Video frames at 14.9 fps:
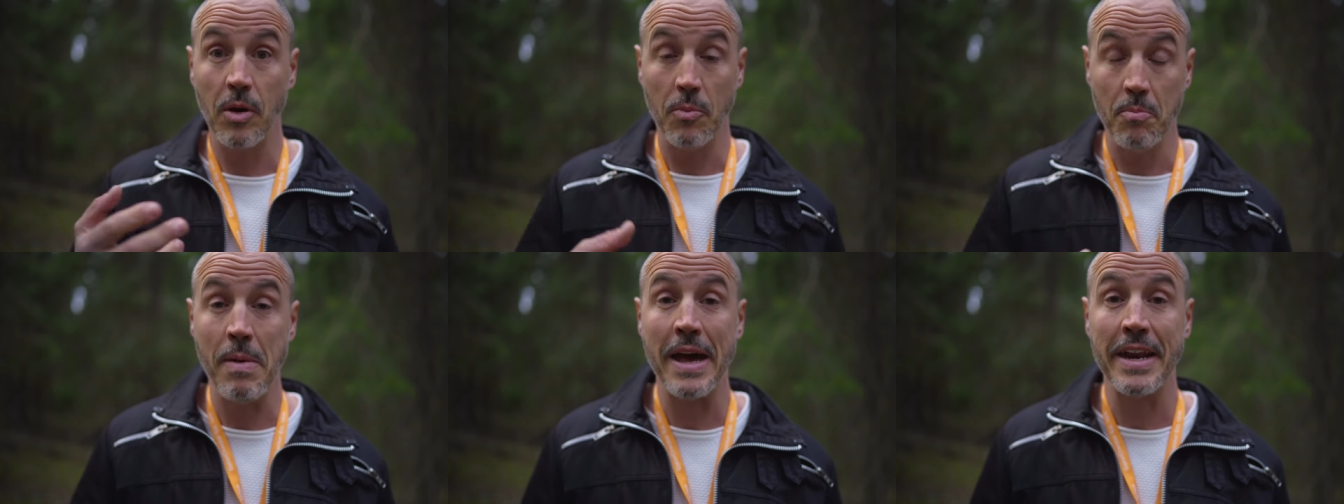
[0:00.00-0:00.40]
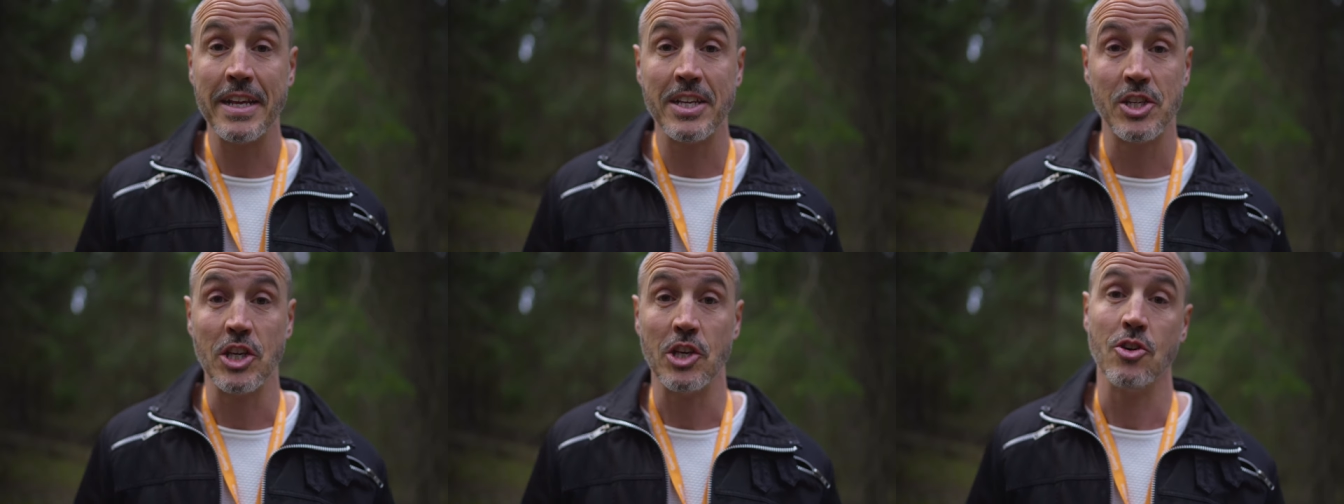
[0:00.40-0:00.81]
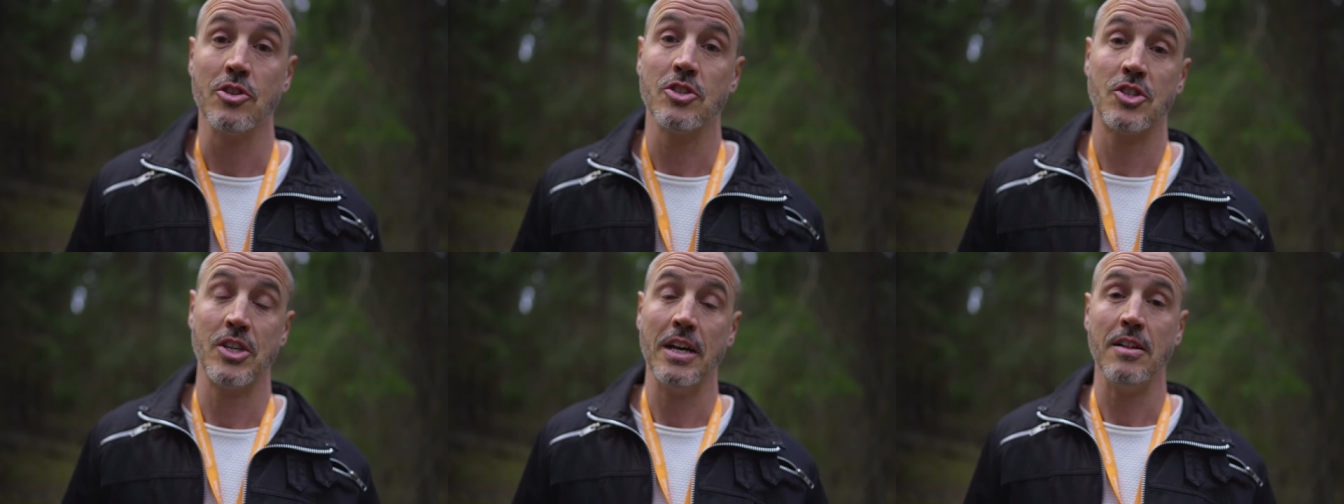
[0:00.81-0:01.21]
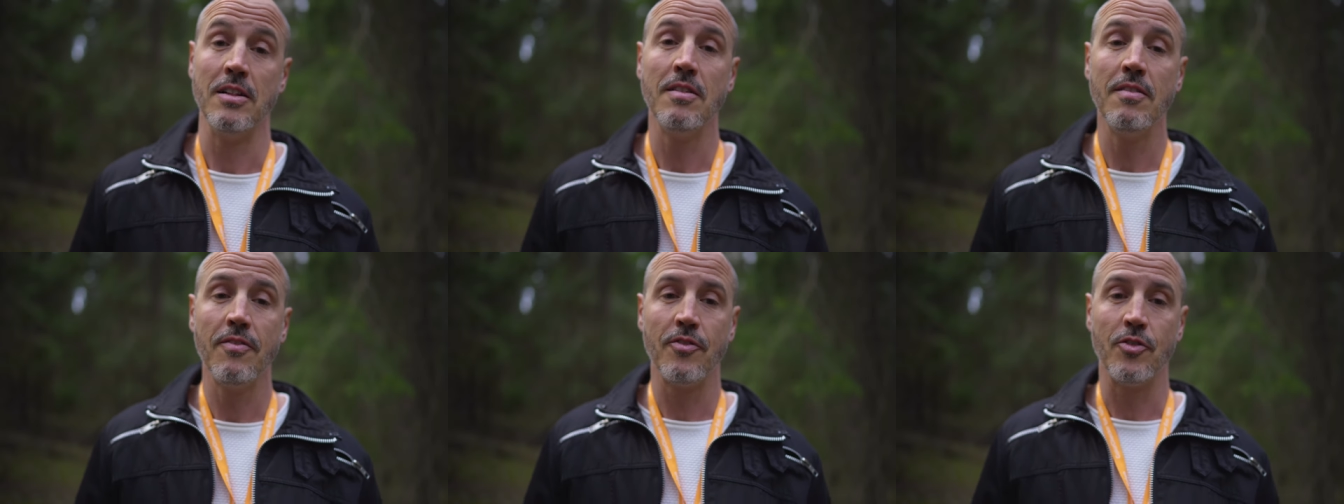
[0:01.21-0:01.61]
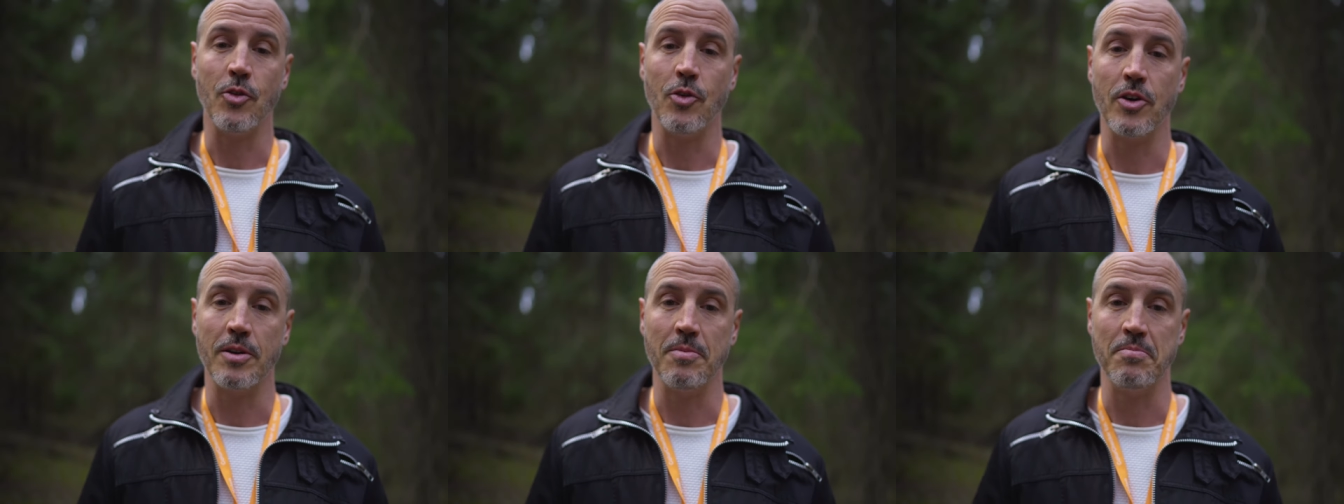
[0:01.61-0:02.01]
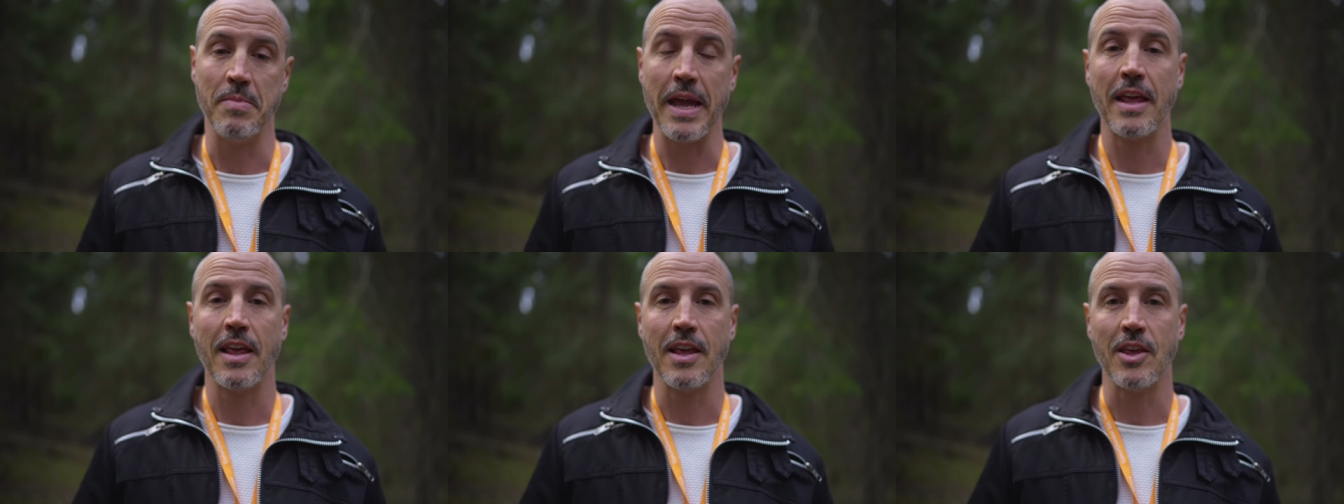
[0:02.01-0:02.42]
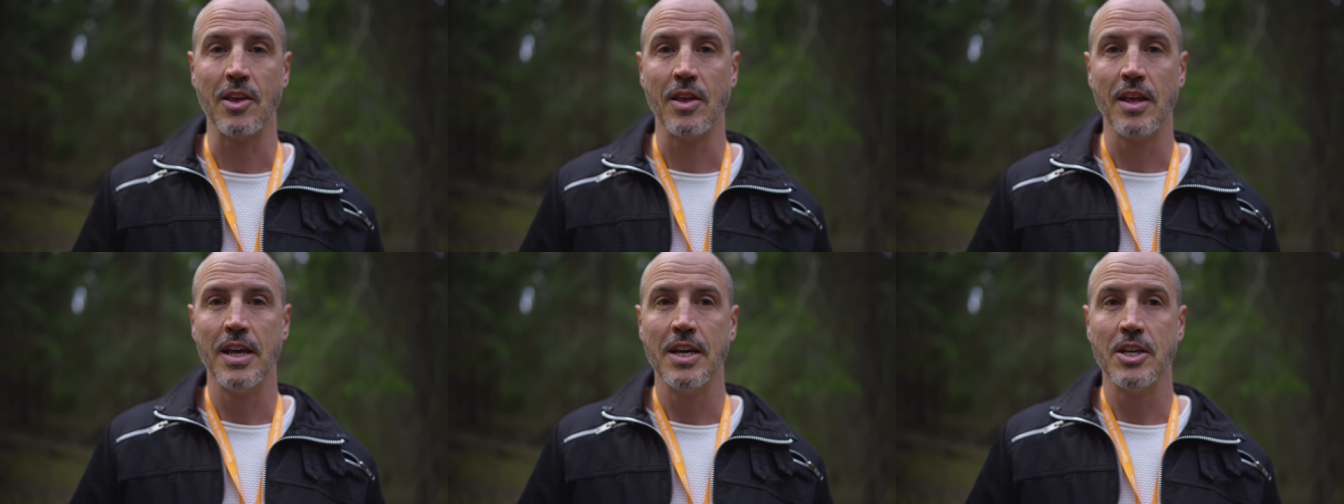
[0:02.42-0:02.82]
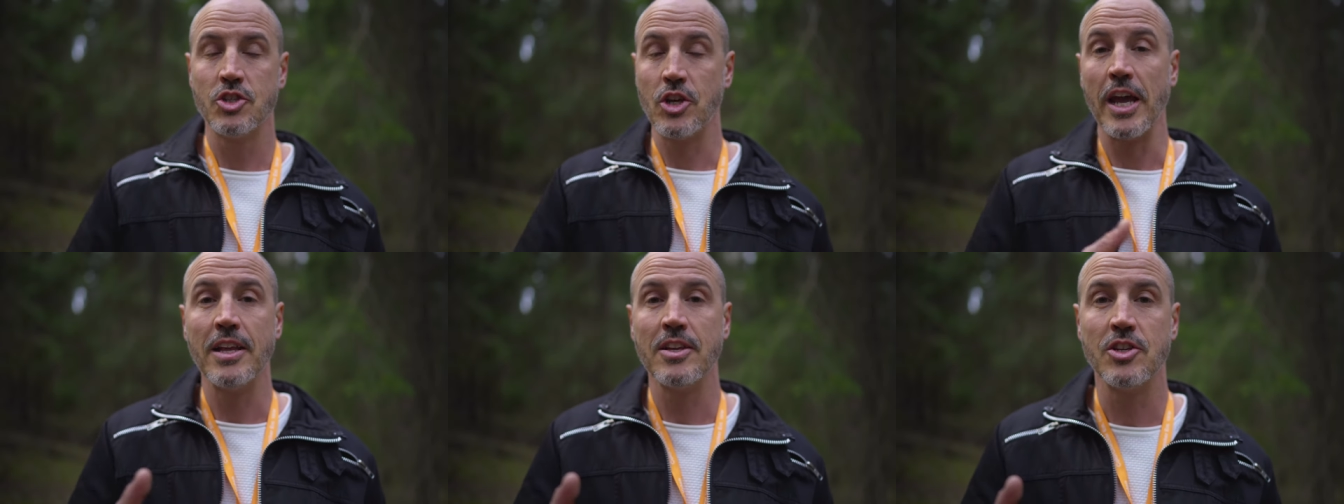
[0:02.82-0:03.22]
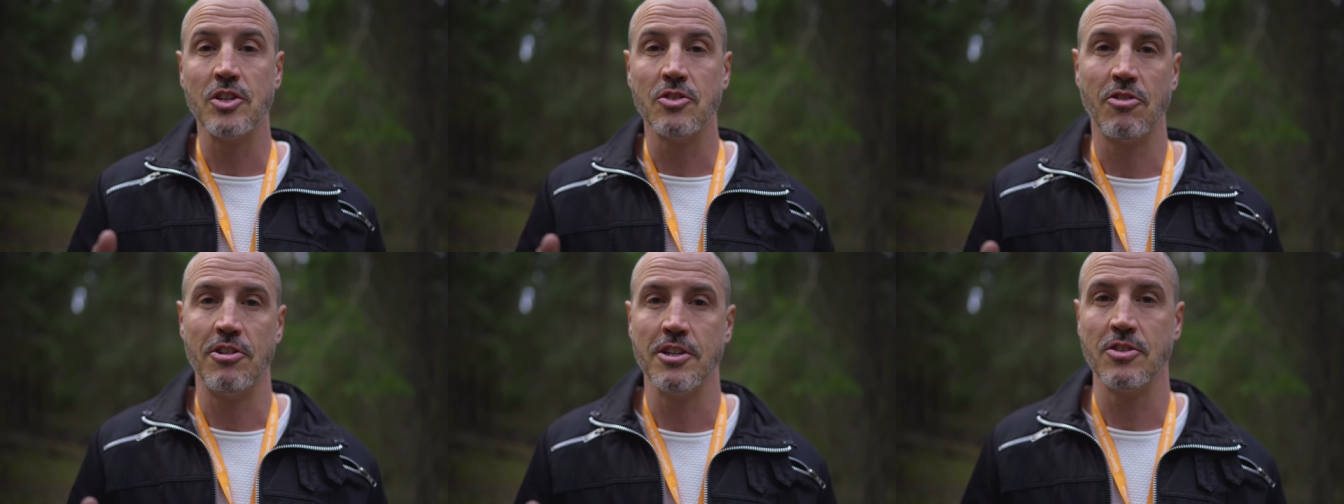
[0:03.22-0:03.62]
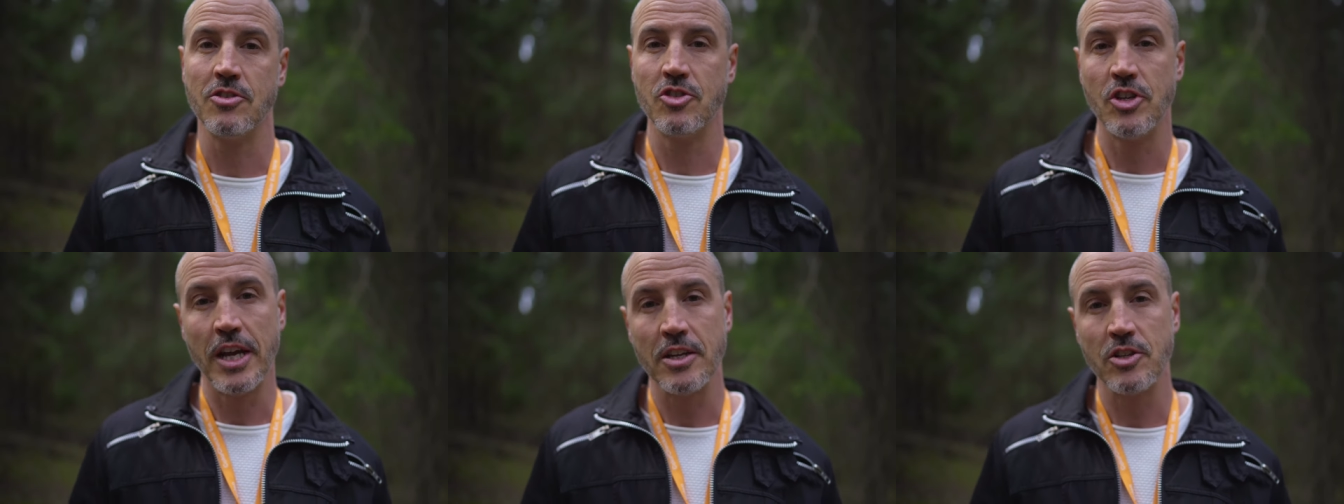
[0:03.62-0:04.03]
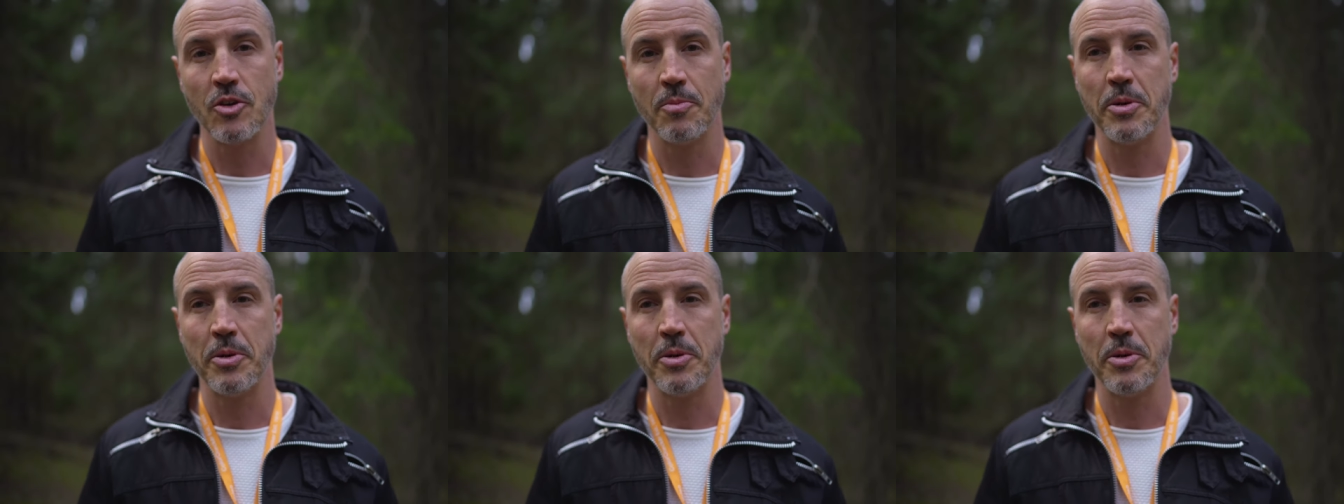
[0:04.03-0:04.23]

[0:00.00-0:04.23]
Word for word: managing yourself or making change in trying to change your